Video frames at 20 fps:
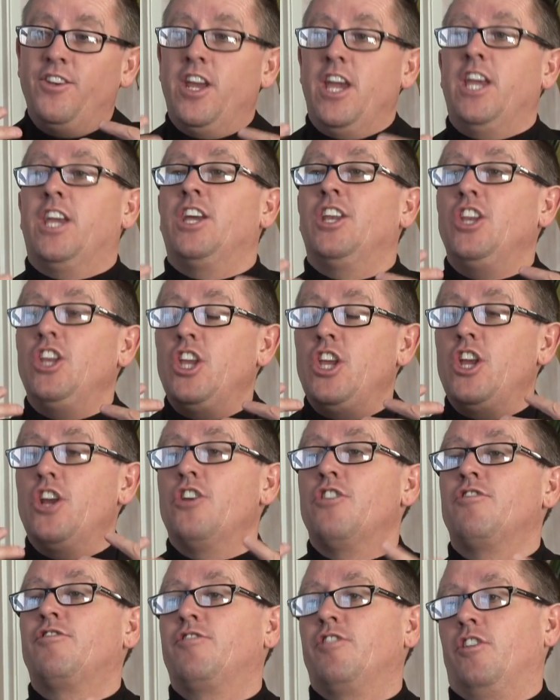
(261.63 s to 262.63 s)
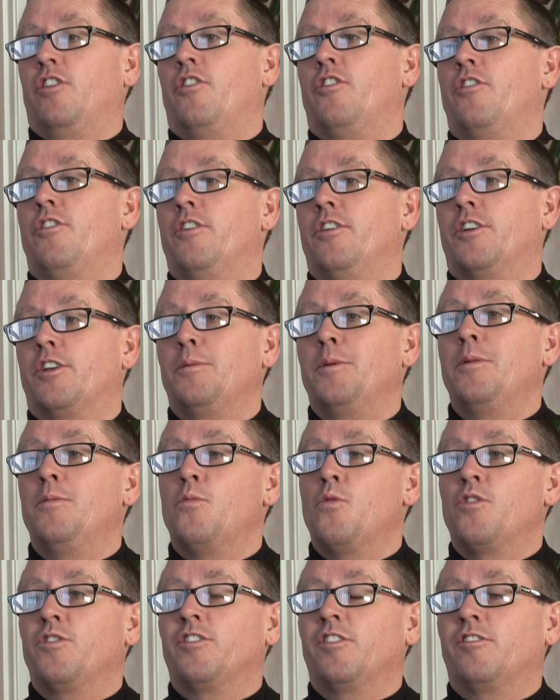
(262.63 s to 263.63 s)
taken years to learn to be
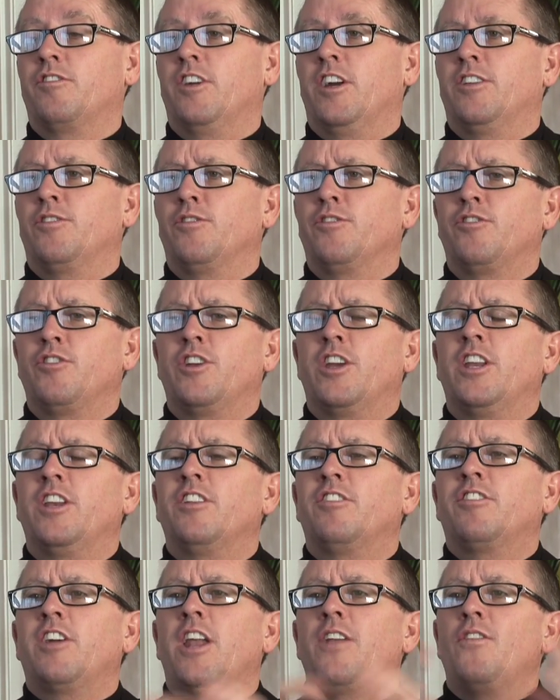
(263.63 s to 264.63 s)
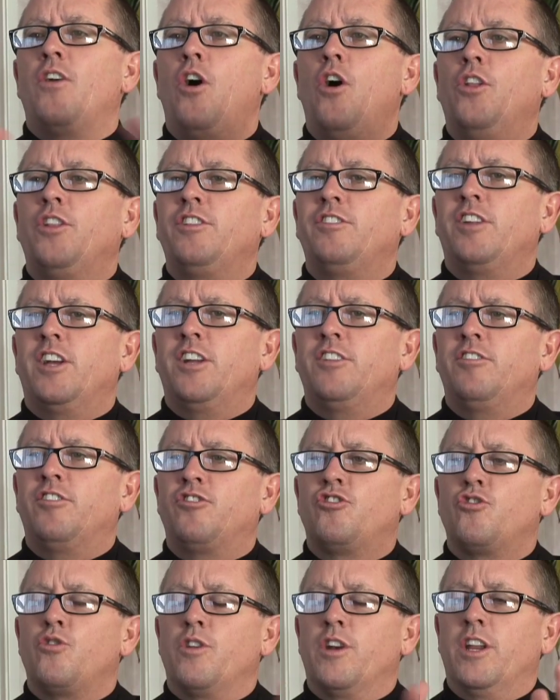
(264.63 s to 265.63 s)
more successful. So you're getting inside of all these heads,
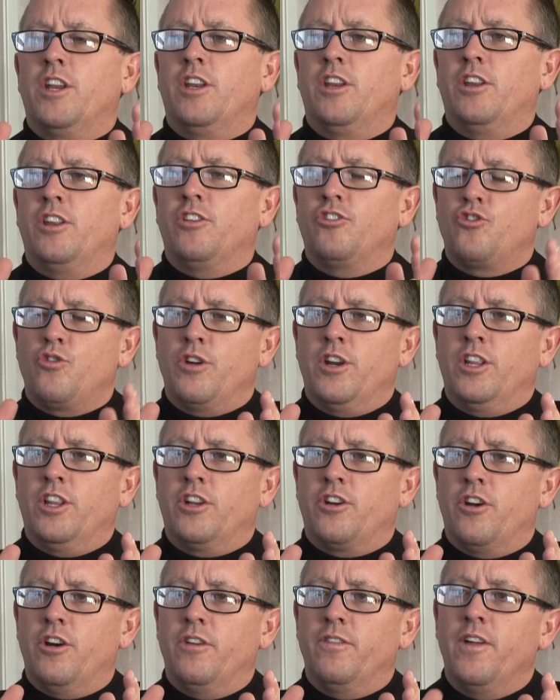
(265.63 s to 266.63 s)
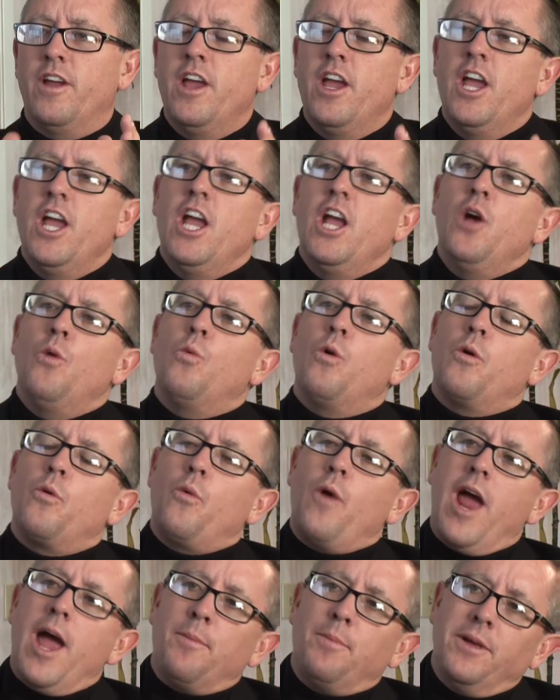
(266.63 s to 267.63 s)
it's shortening the curve. We're
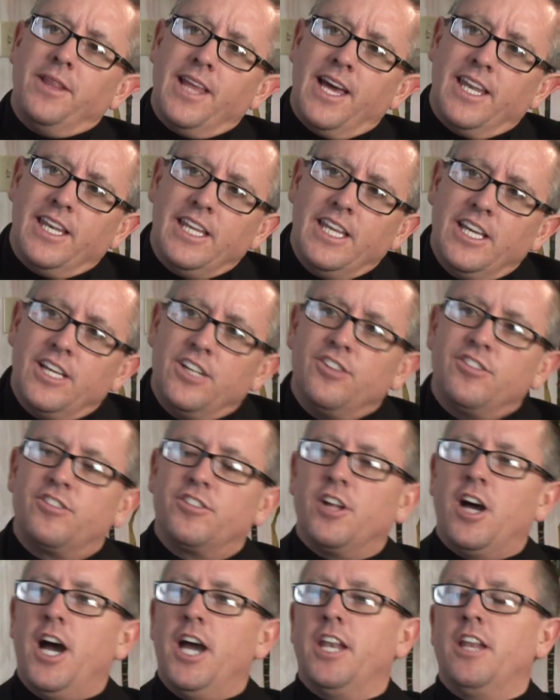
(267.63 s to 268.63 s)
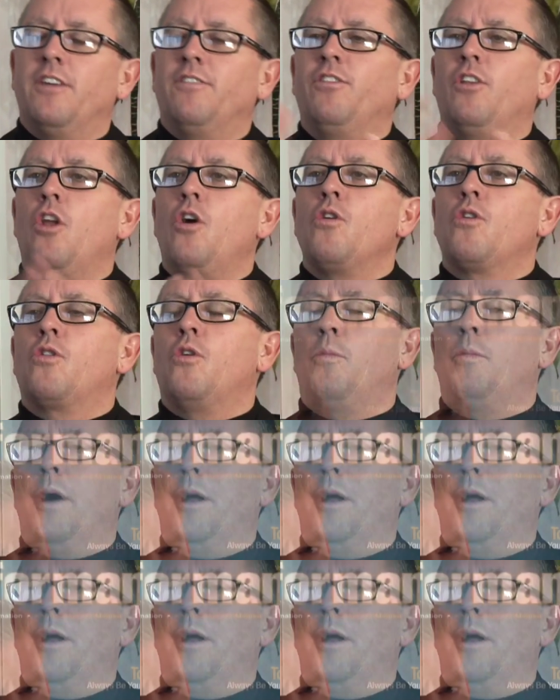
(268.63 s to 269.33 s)
wrapping that inside of local